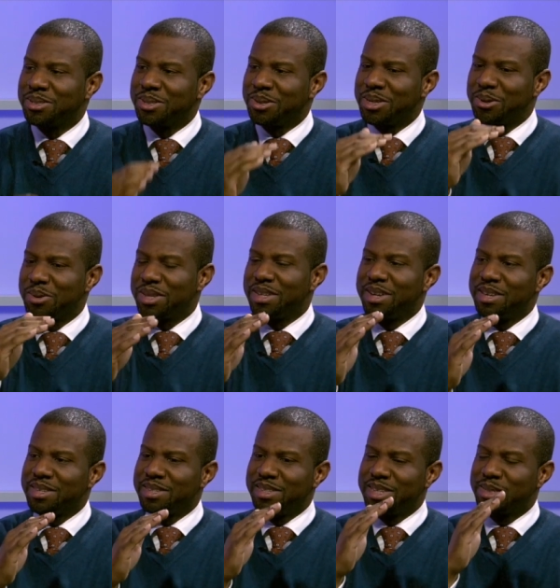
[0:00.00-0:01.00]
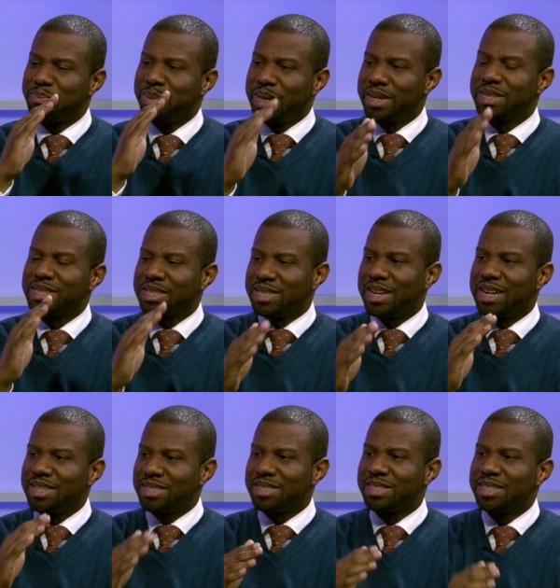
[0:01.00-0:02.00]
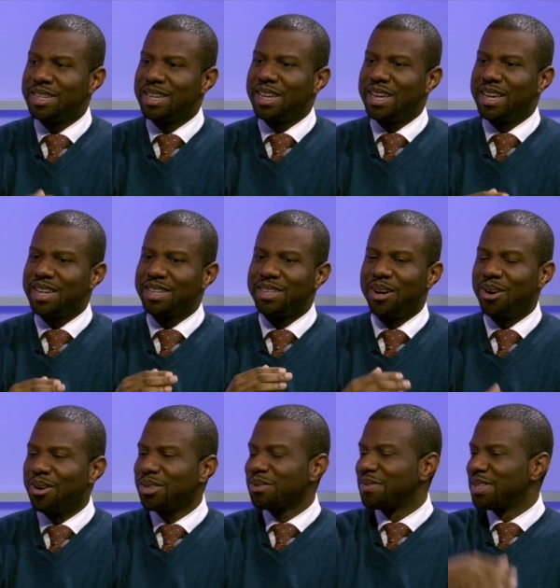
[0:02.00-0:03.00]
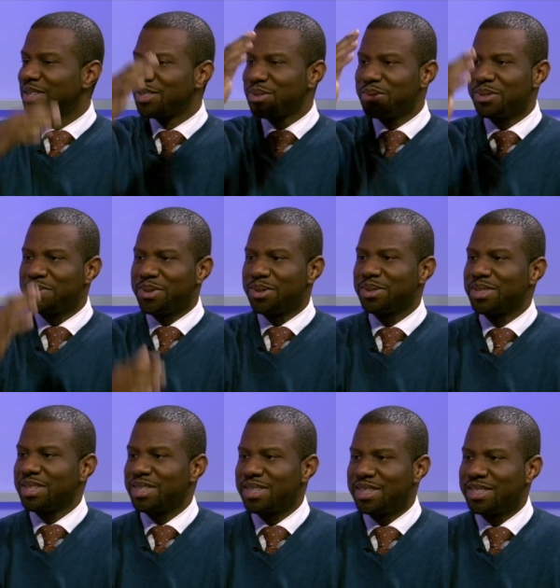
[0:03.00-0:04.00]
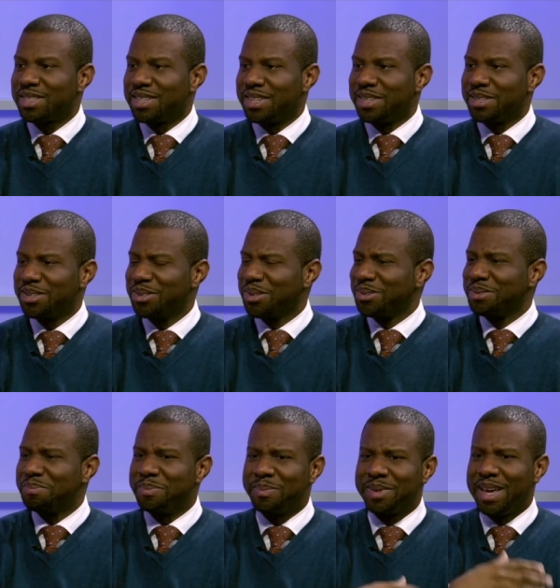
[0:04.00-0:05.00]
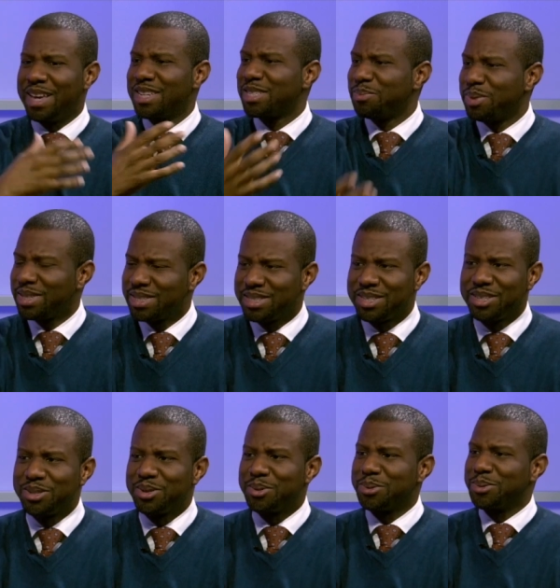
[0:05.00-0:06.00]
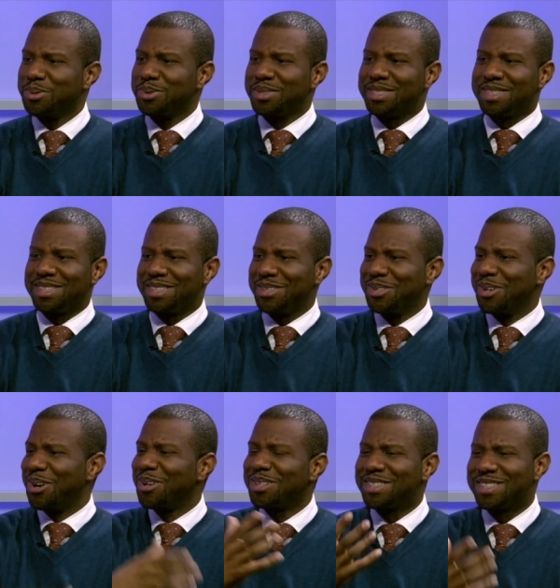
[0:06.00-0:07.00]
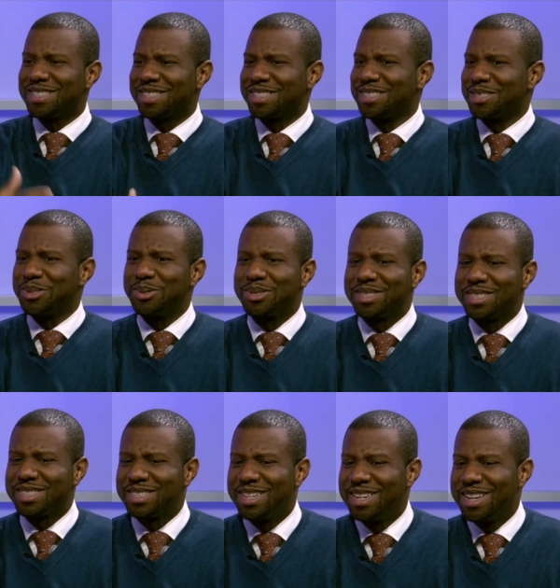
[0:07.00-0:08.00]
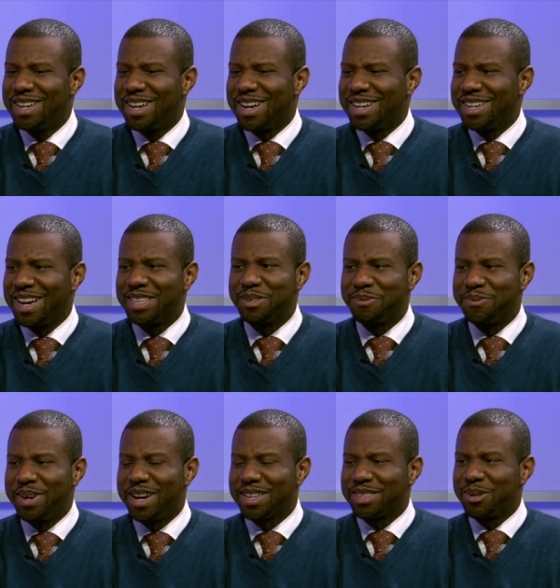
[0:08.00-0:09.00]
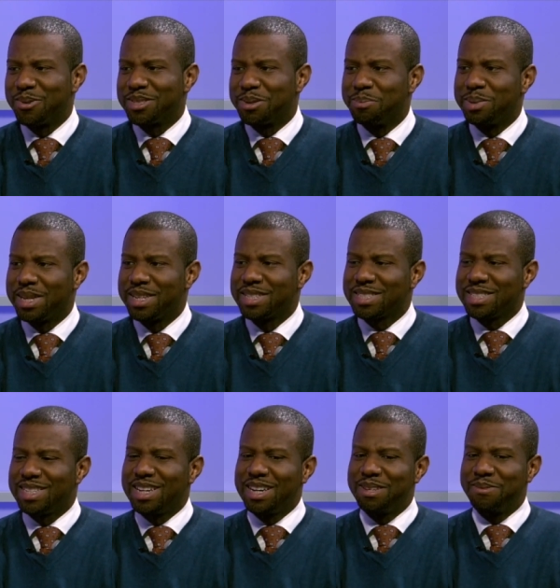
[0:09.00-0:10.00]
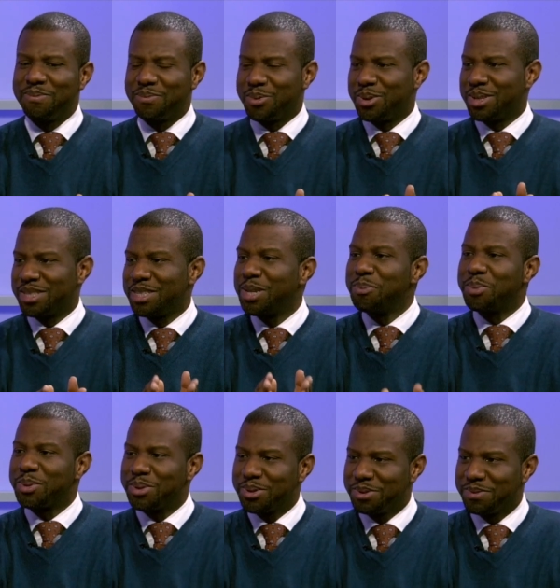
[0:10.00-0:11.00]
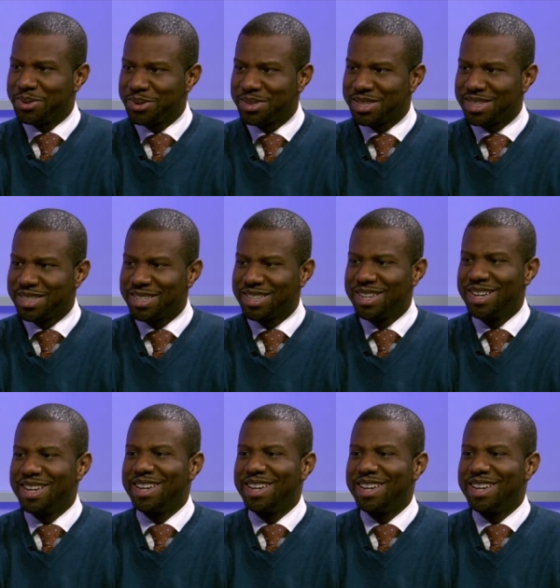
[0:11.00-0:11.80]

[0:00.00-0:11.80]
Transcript: so there were these, these blank slots and all of these universities, uh, you know, HBCUs, uh, you know, all of these institutions. Uh, and in fact, there was a blank slot for Temple University.